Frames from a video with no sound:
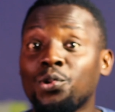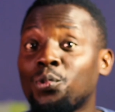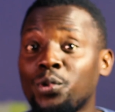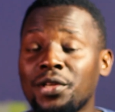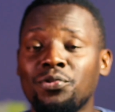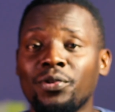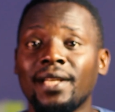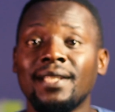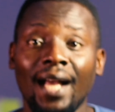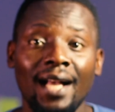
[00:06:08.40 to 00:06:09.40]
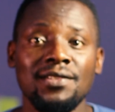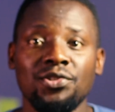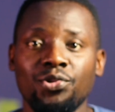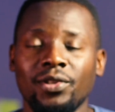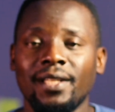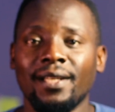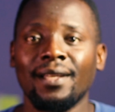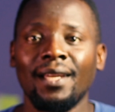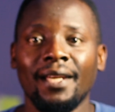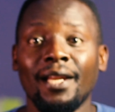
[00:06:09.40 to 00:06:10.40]
your win rate as a trader.
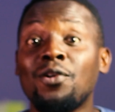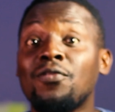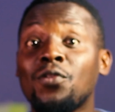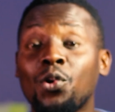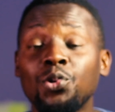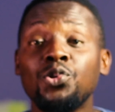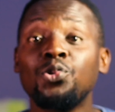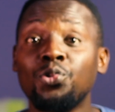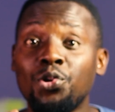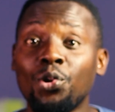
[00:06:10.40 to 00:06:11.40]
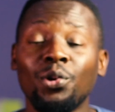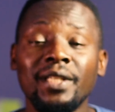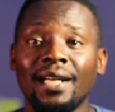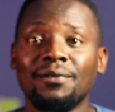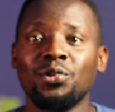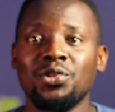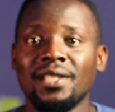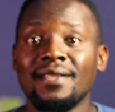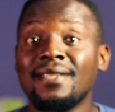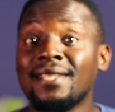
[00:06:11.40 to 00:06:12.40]
Now, of course, you don't have to
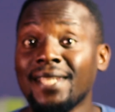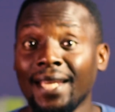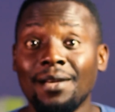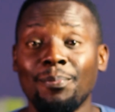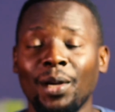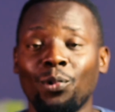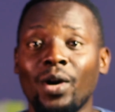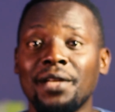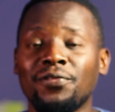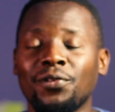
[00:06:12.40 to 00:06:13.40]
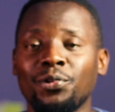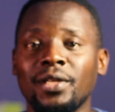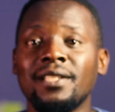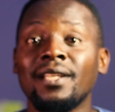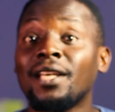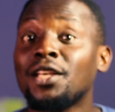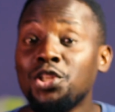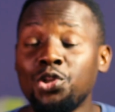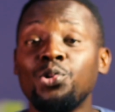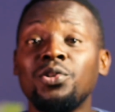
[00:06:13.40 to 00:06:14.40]
just take my word for it.
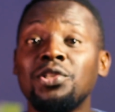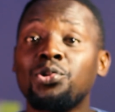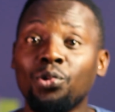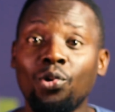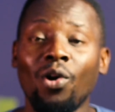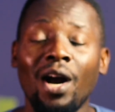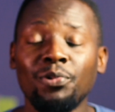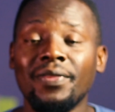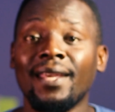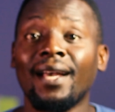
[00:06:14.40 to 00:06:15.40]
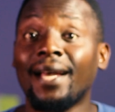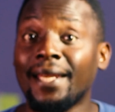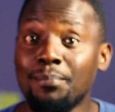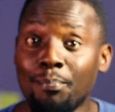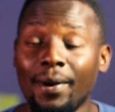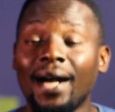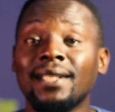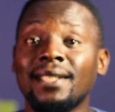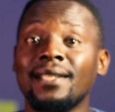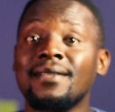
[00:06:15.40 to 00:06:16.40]
You need to go out there and
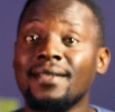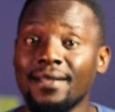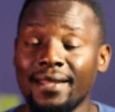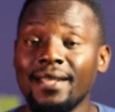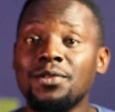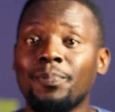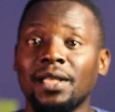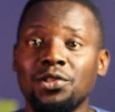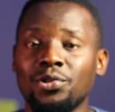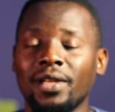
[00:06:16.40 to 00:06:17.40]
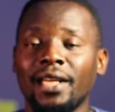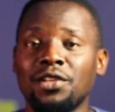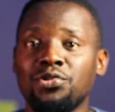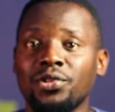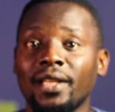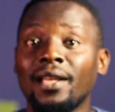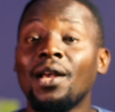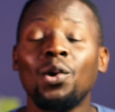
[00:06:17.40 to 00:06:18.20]
backtest this particular entry